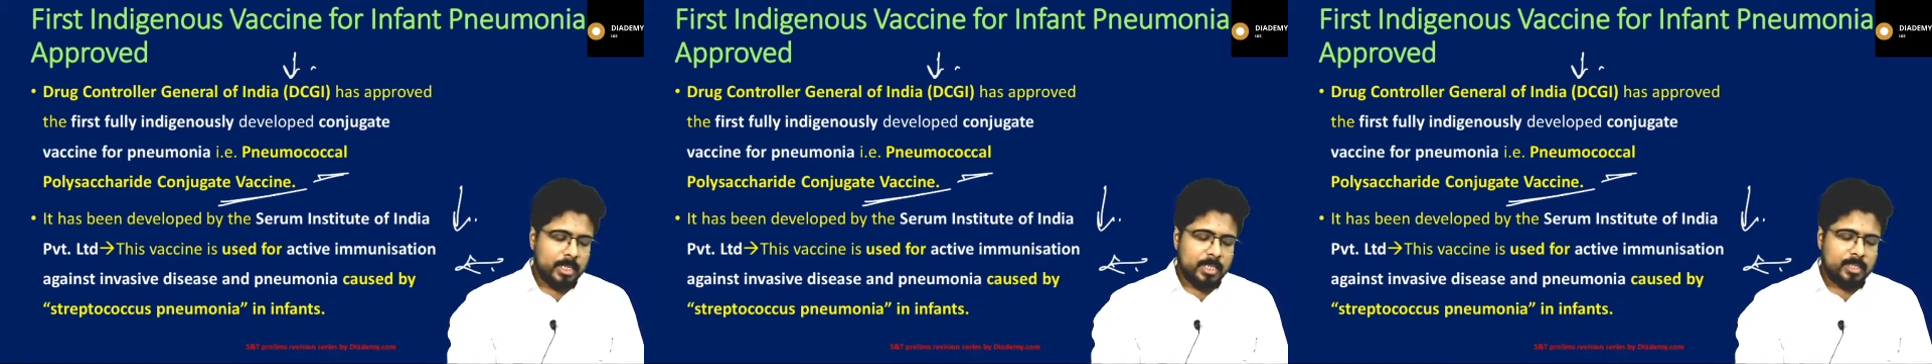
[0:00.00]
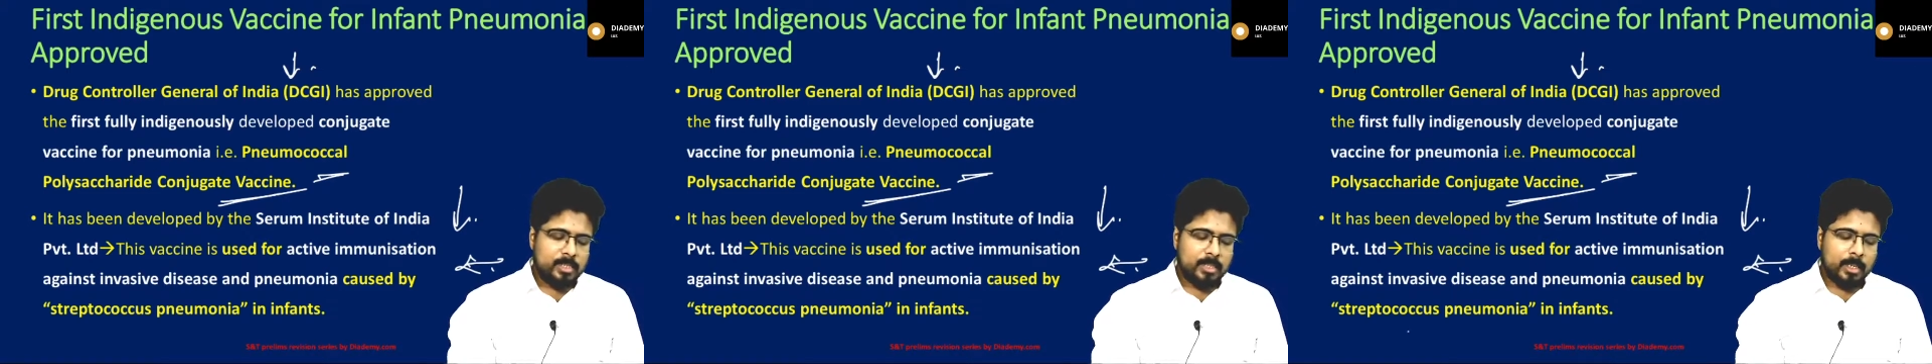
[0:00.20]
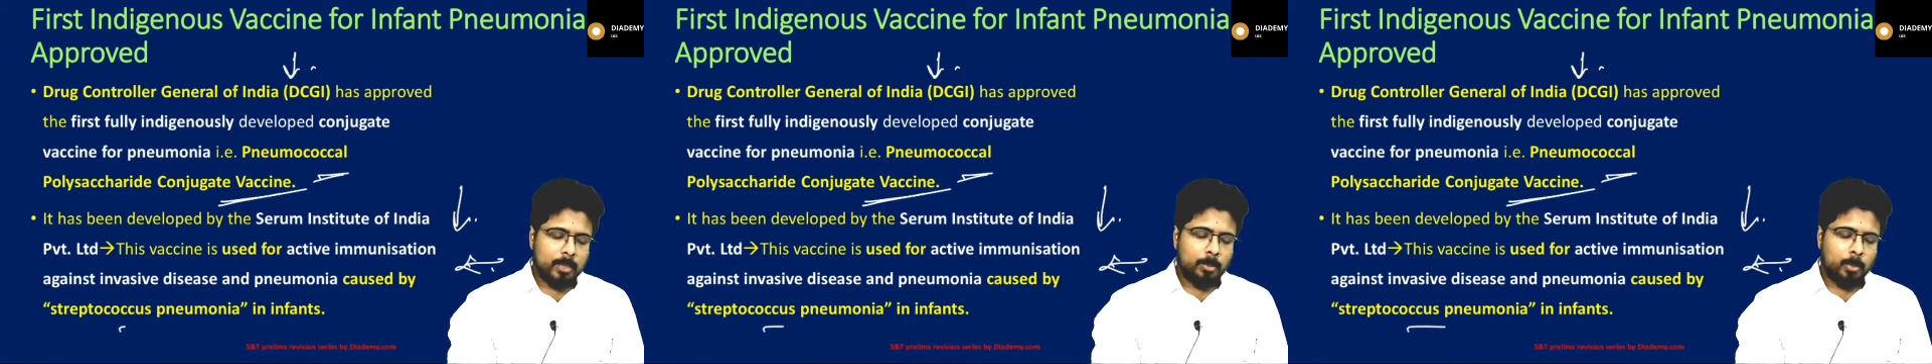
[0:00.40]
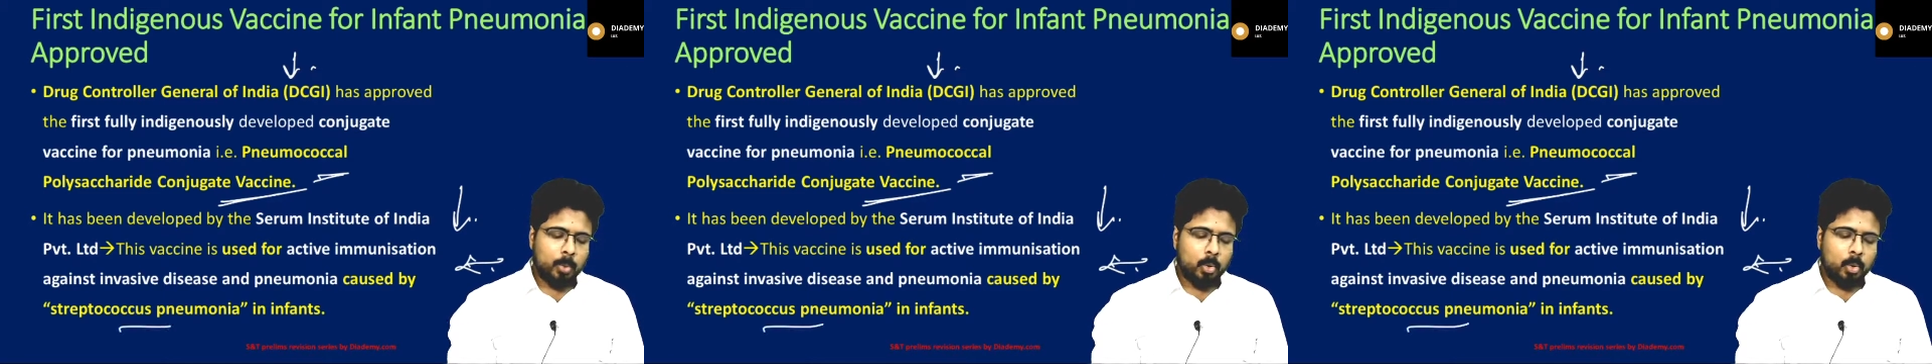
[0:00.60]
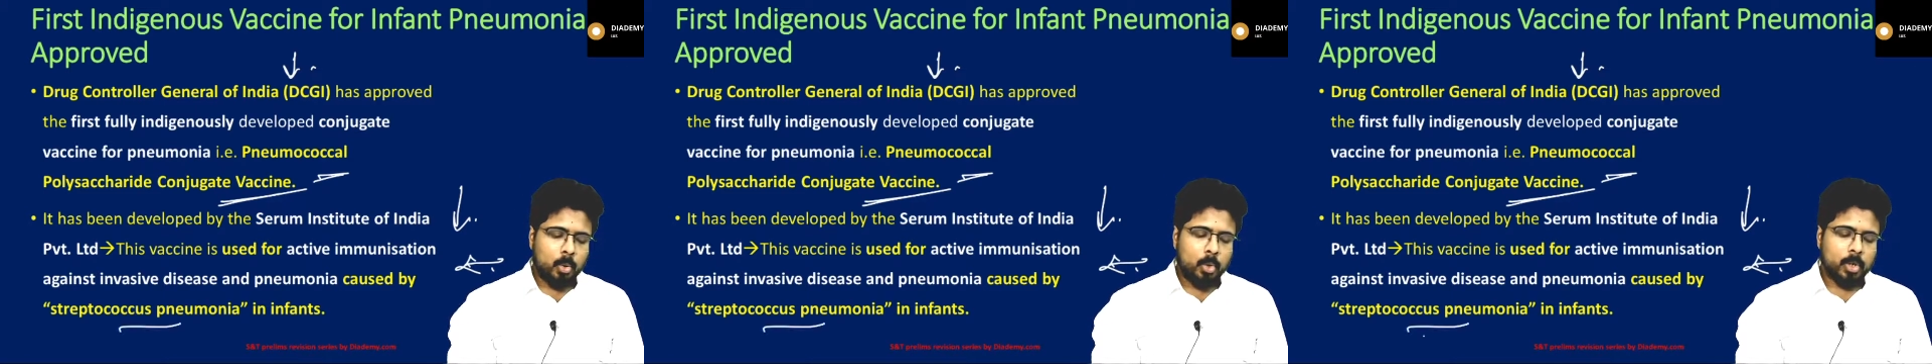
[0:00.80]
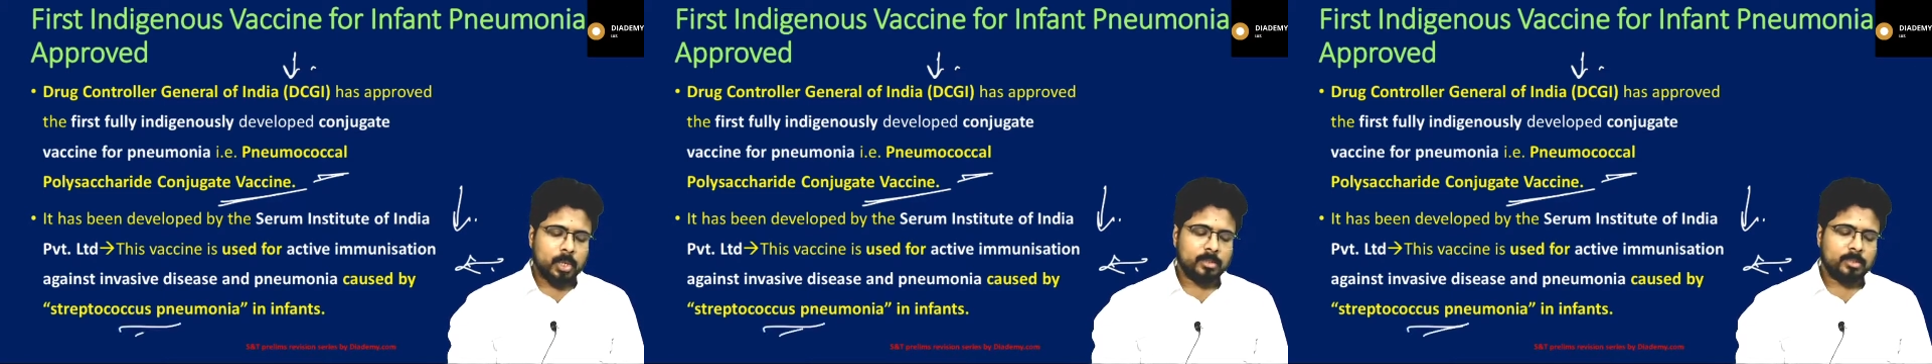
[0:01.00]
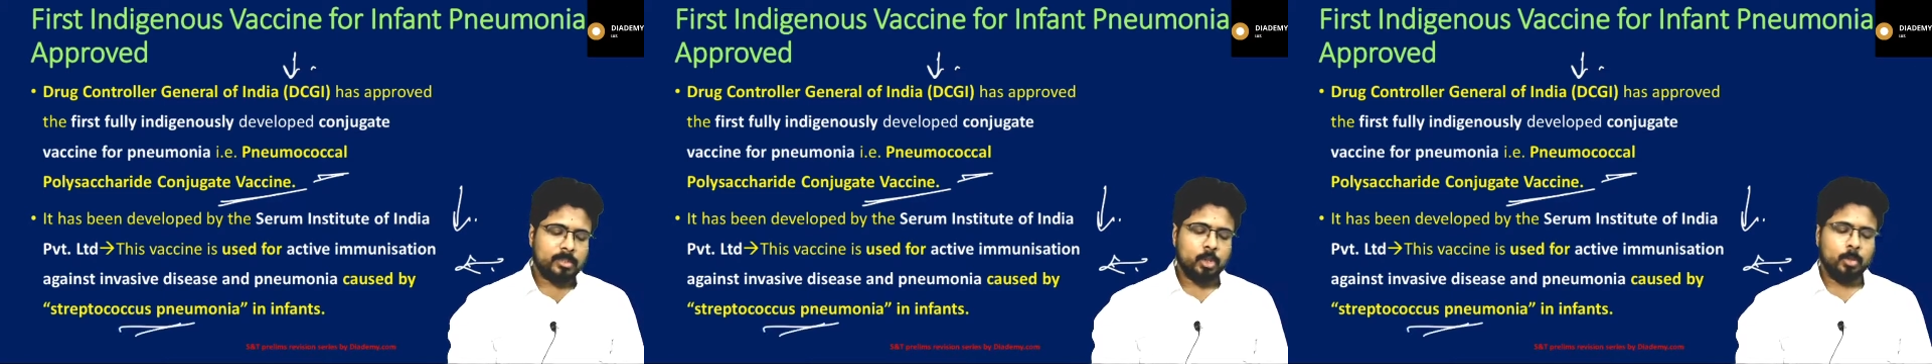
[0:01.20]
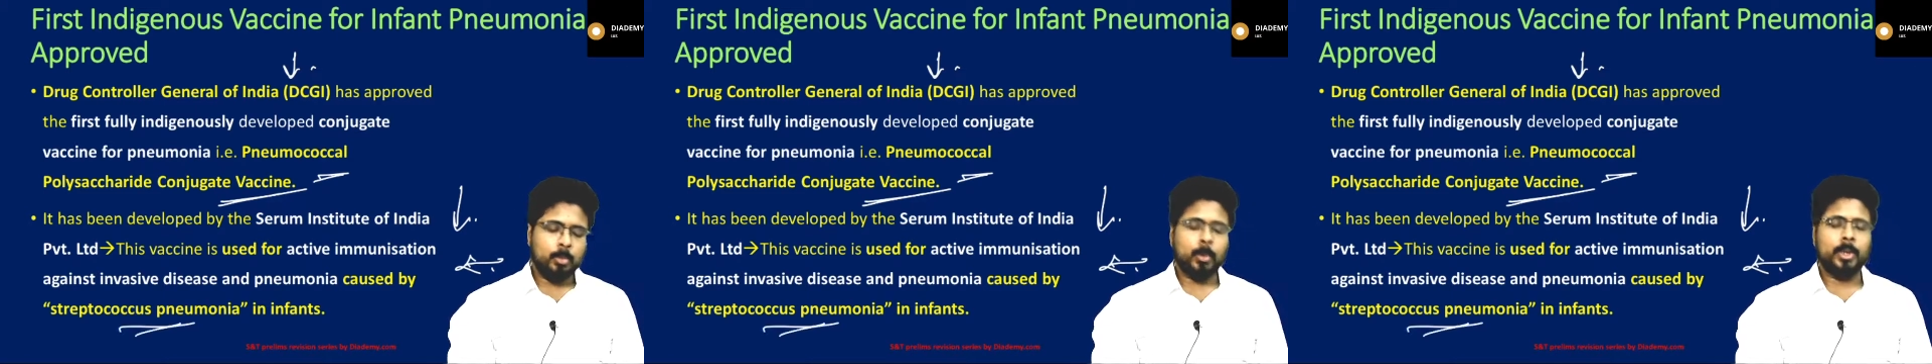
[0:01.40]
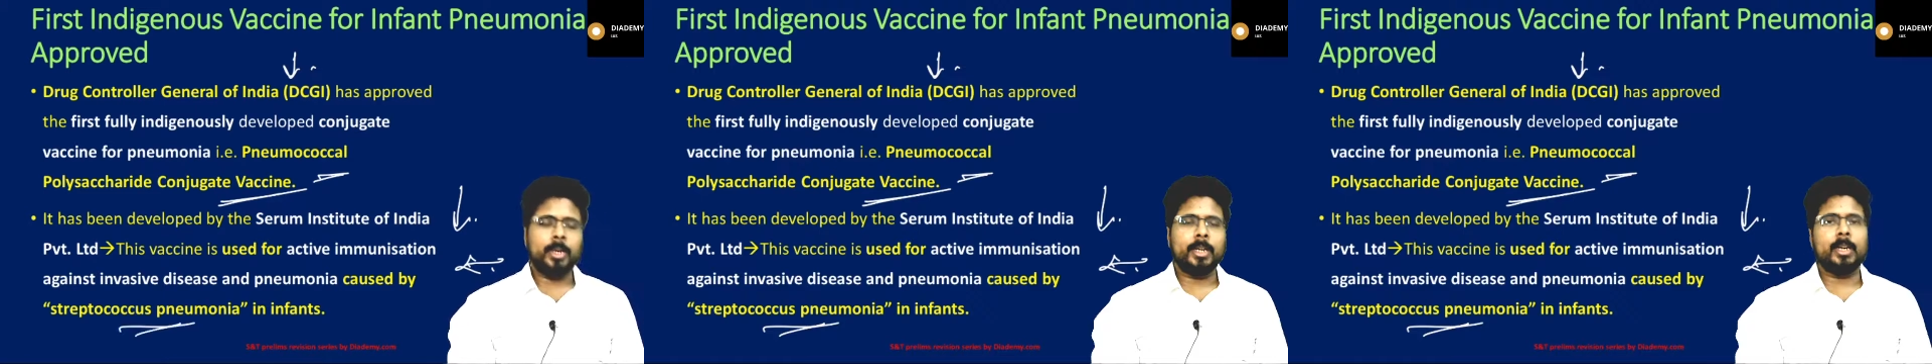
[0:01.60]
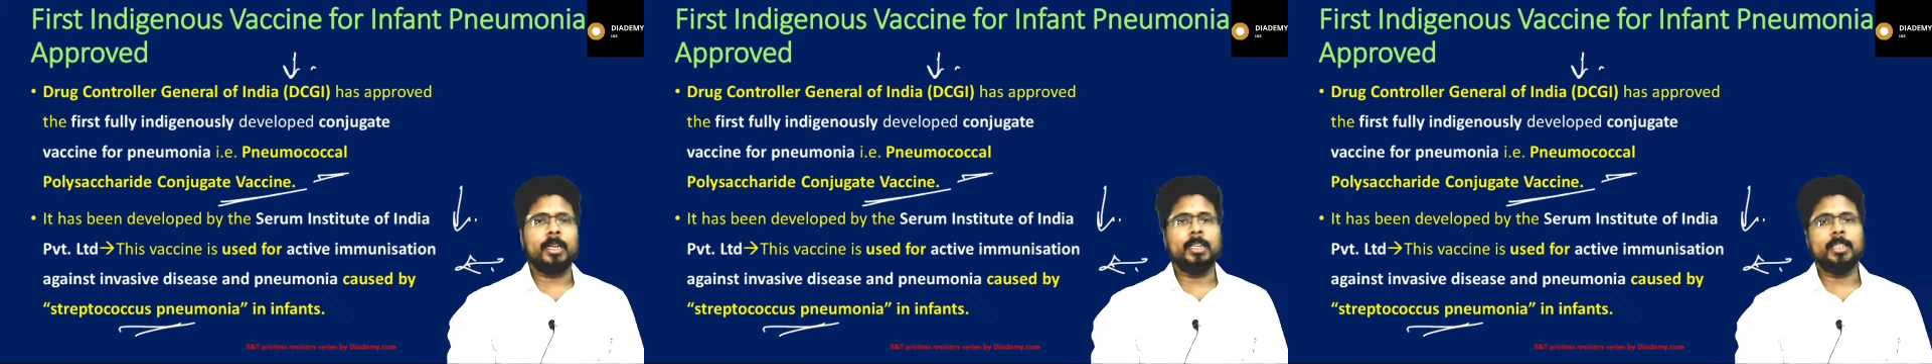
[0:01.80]
Streptococcus
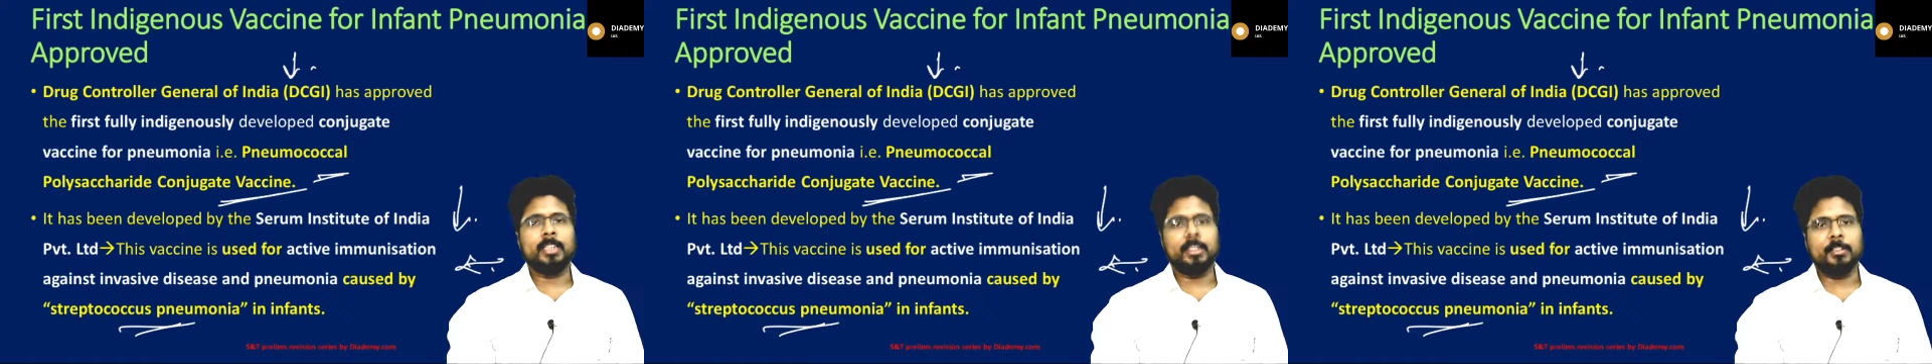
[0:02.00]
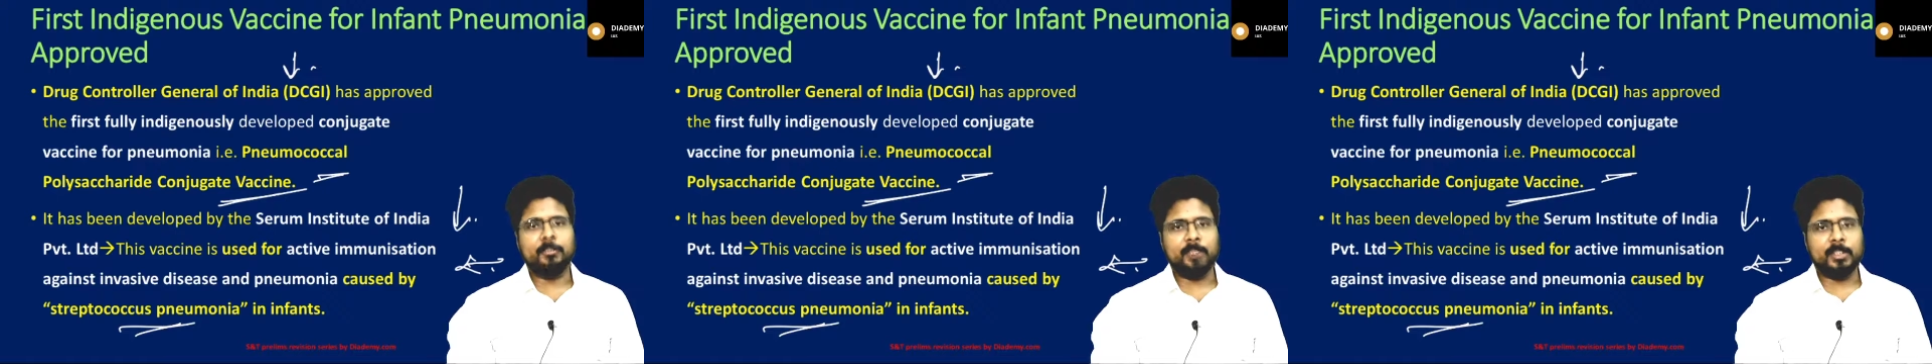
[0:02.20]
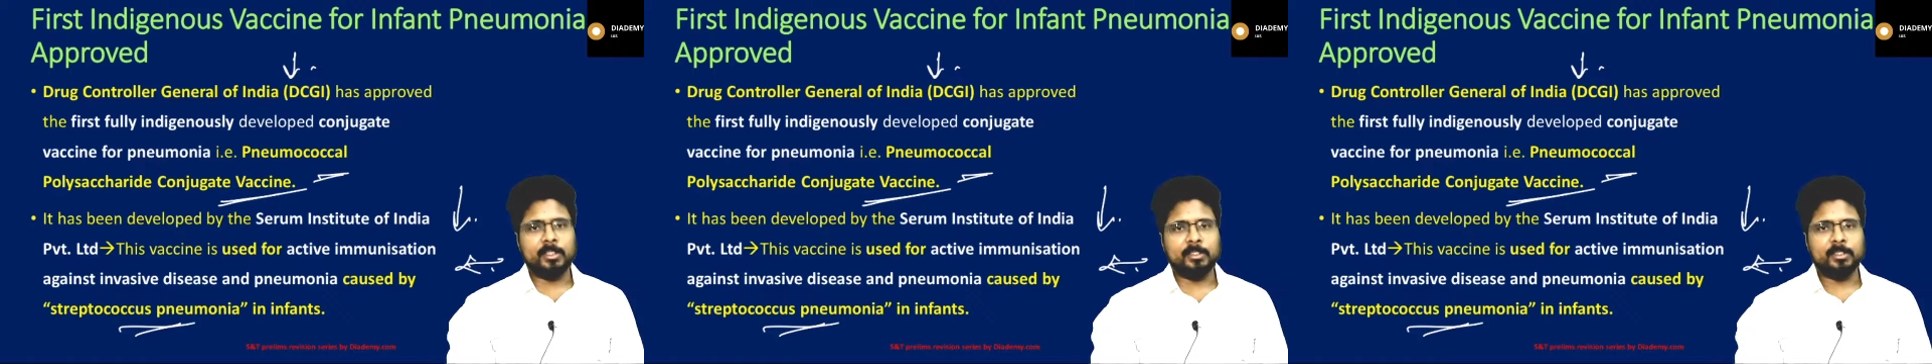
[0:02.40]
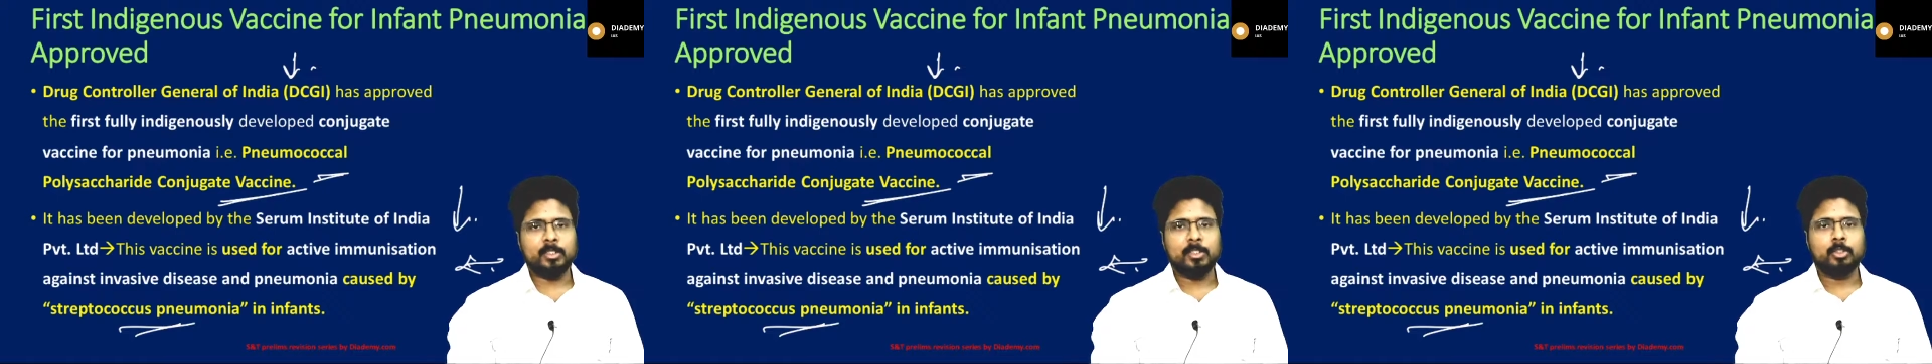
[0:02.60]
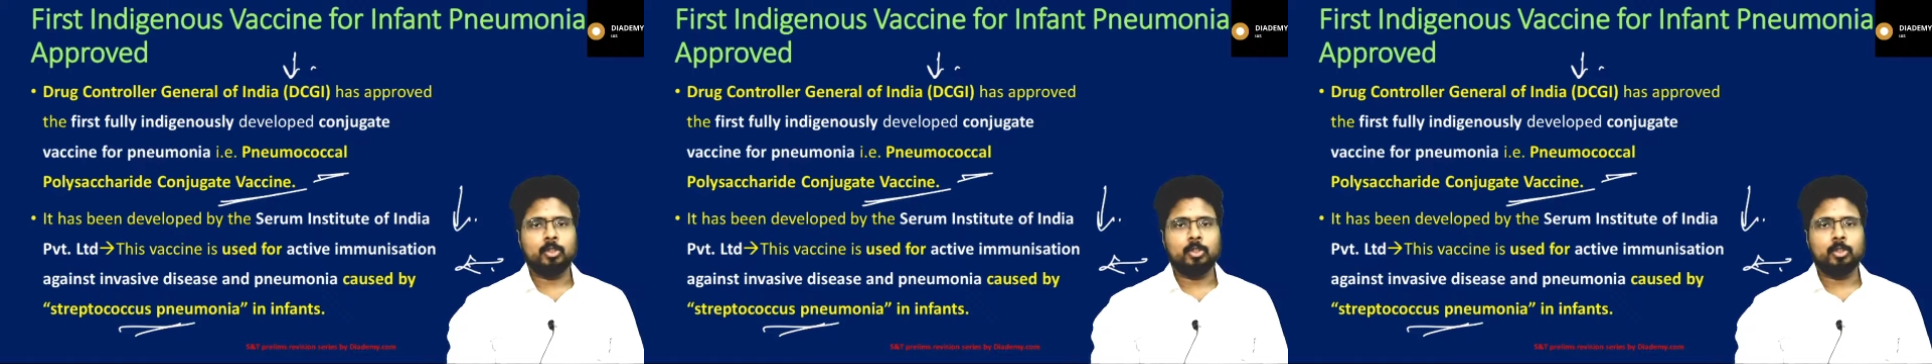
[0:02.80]
pneumonia in the infants